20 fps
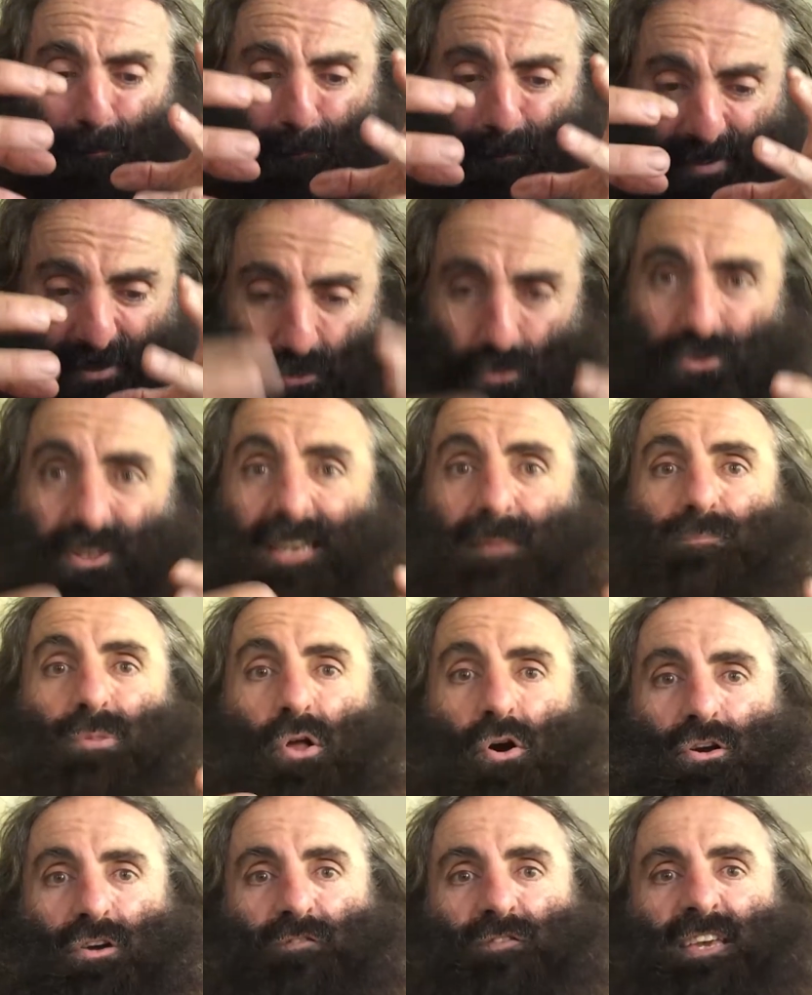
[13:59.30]
building
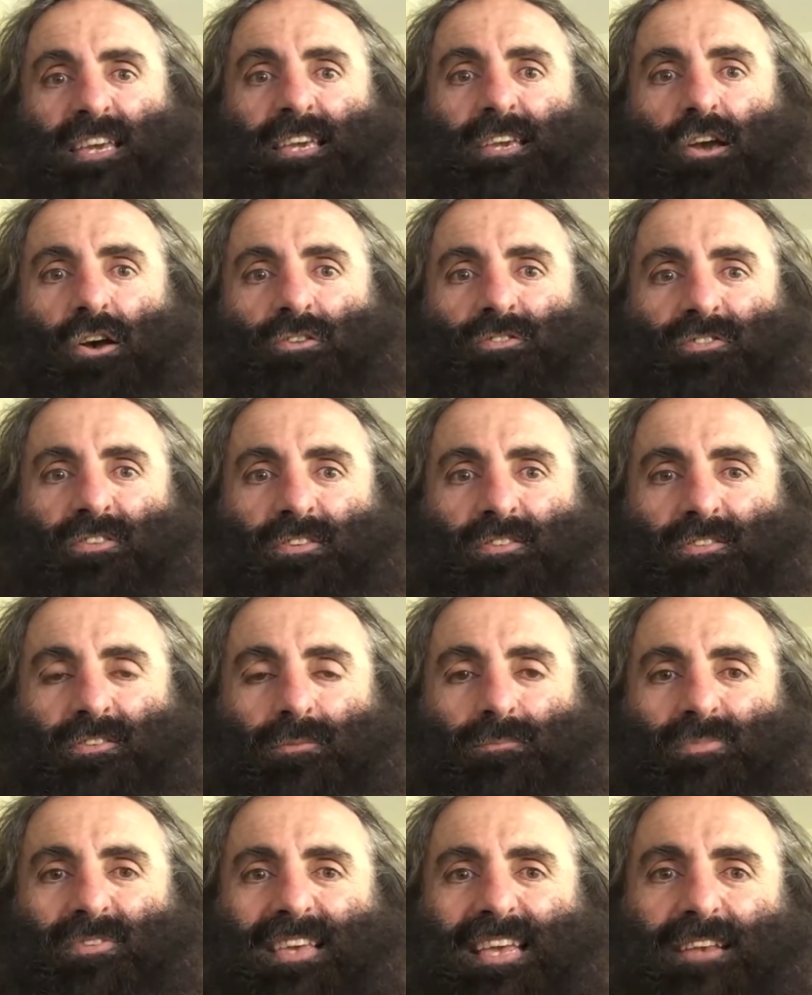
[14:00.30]
block of
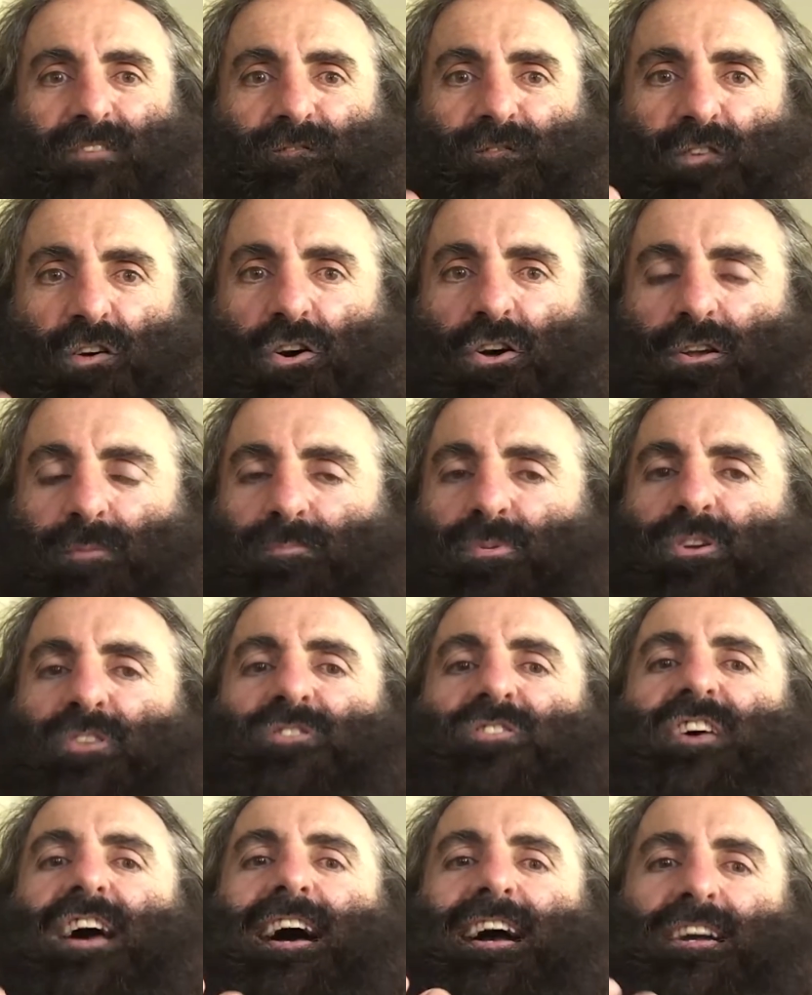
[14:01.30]
ecosystems,
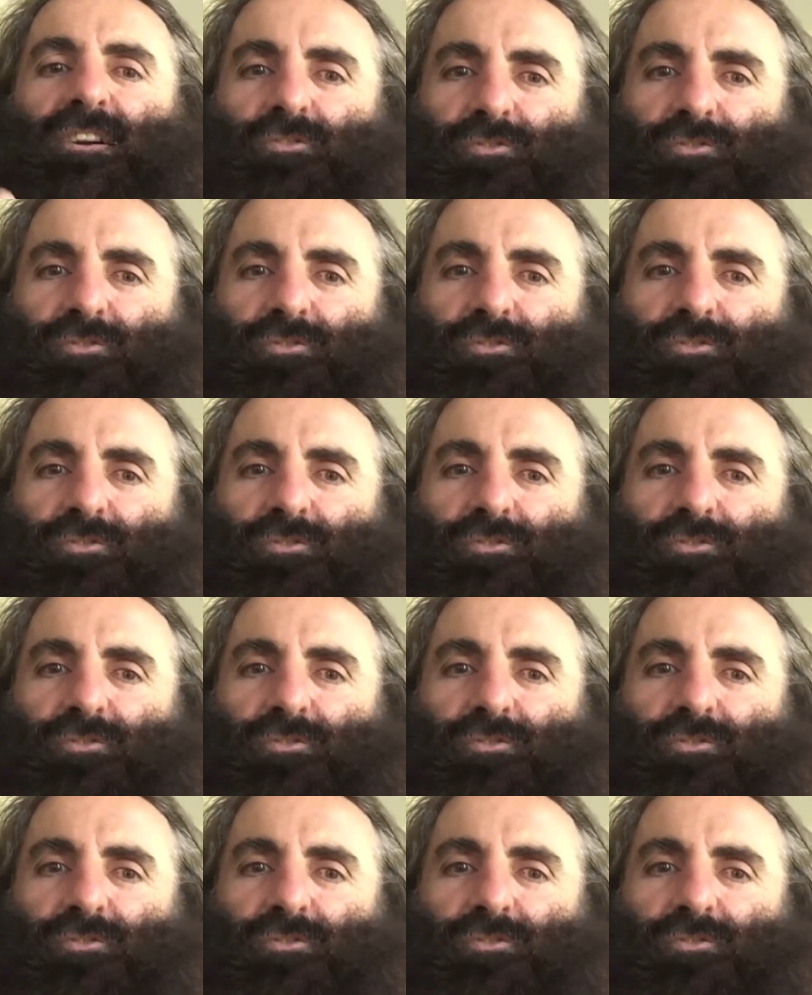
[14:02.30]
invertebrates are